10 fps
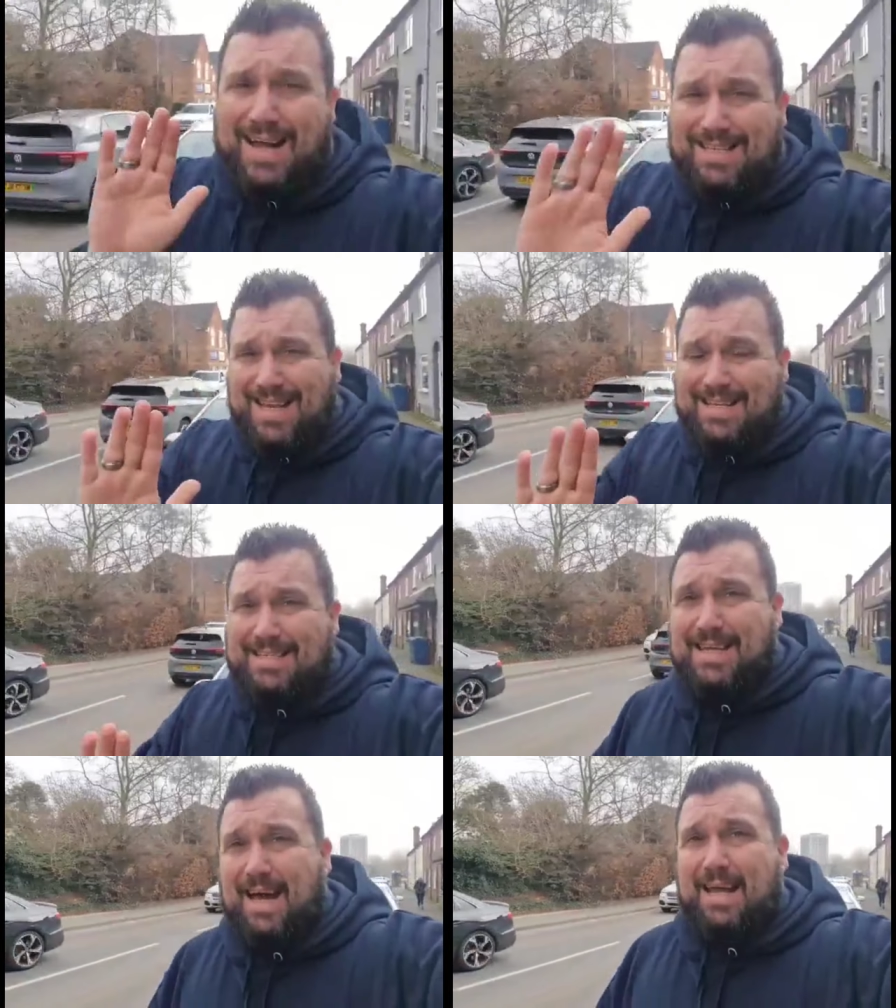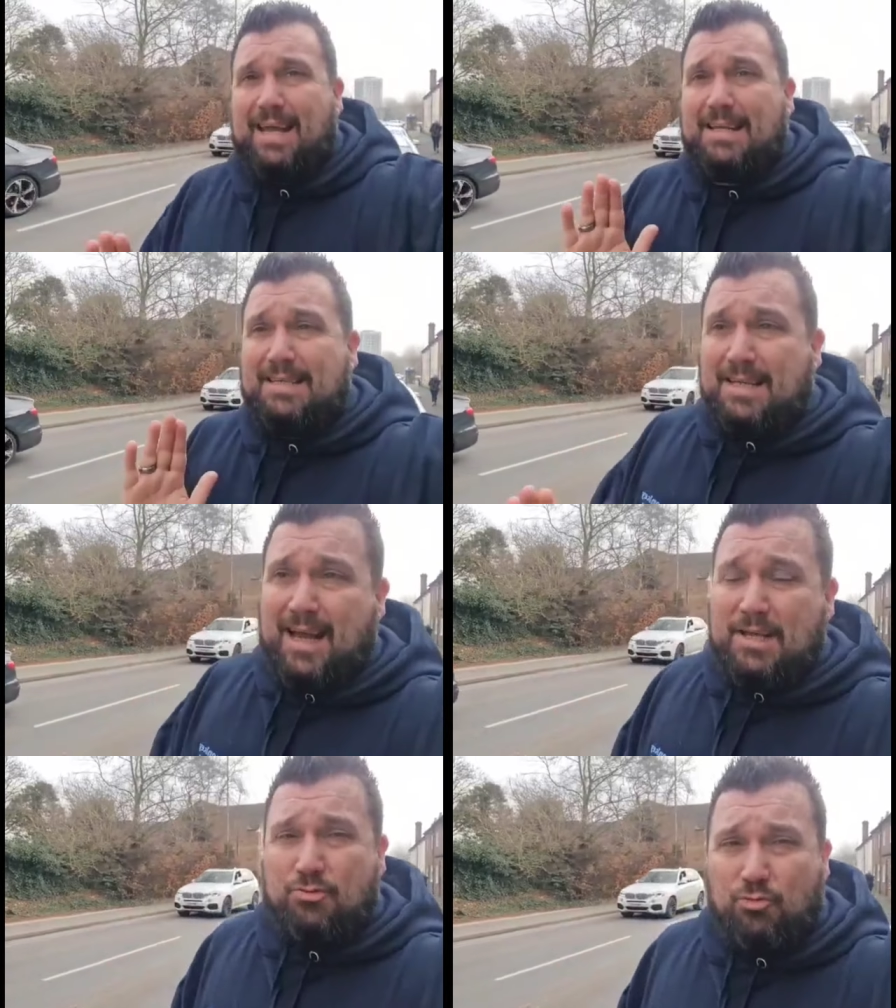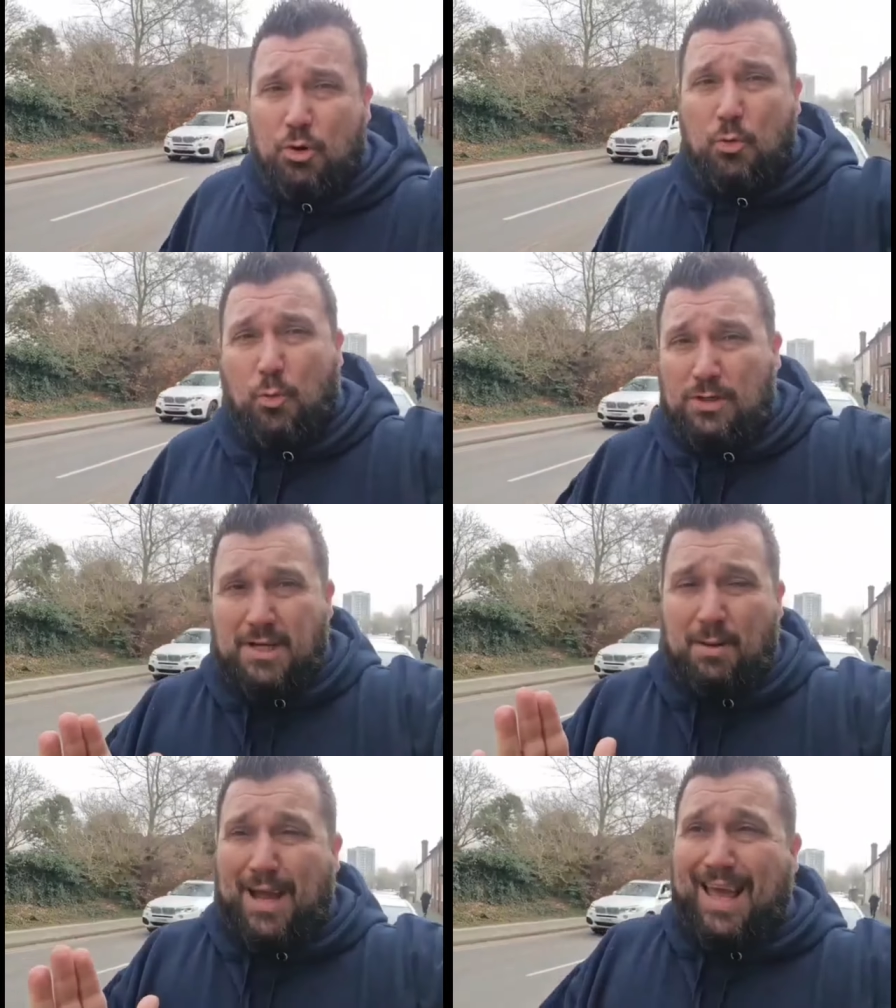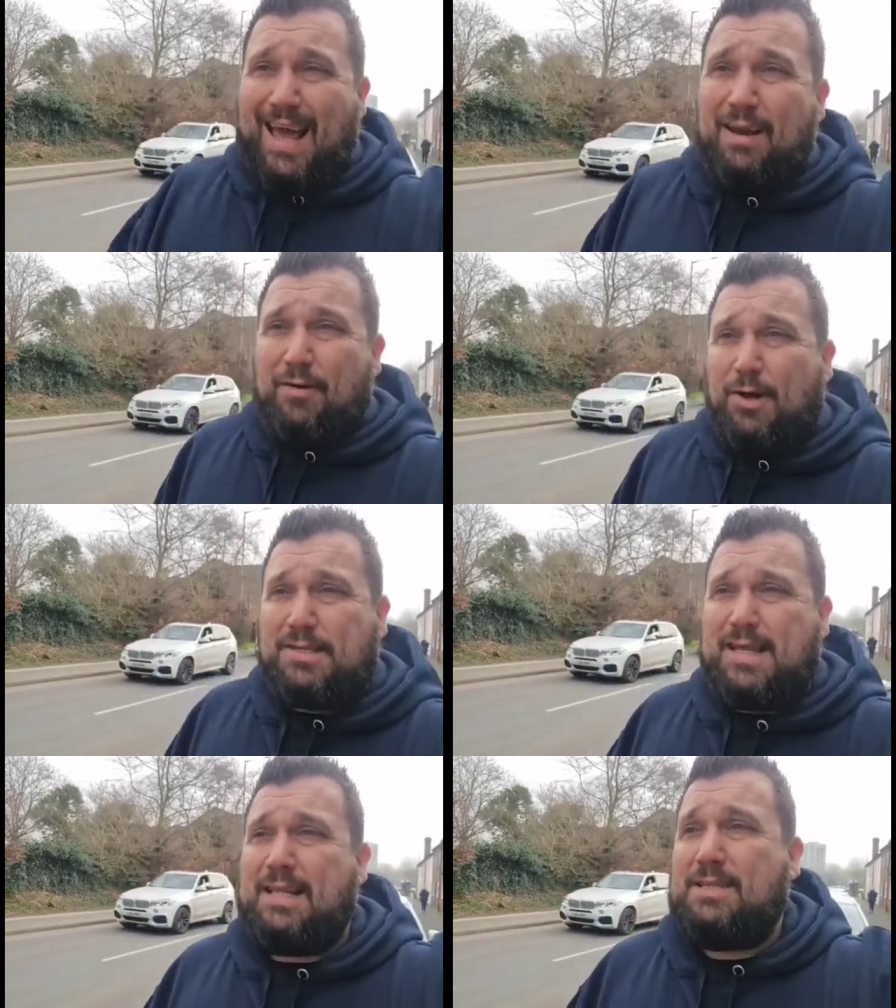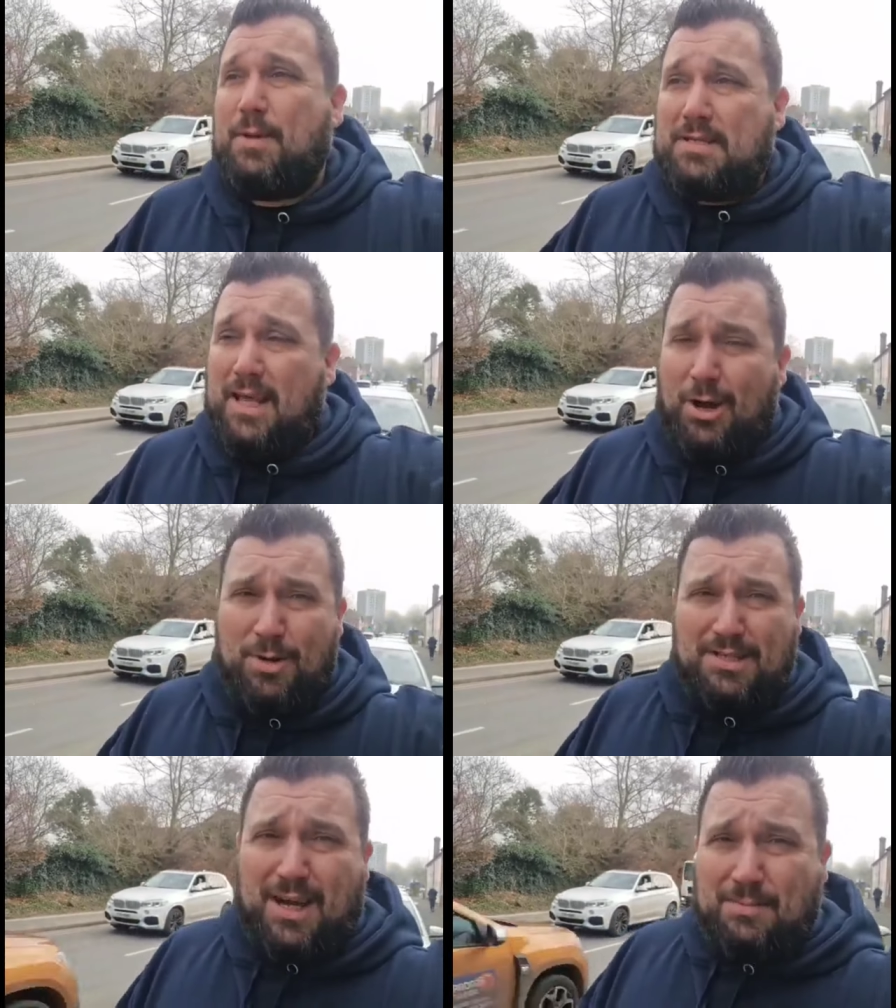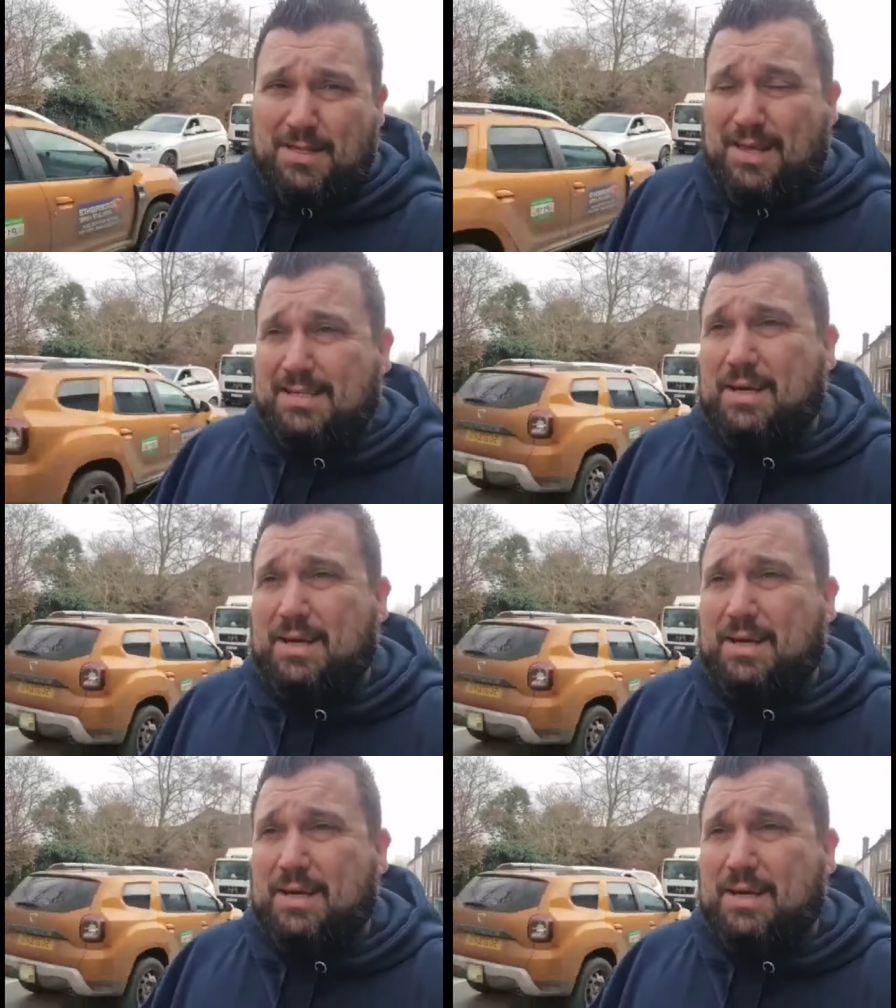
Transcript: I did say today's route wasn't going to make a hell of a lot of sense because the opening times of things.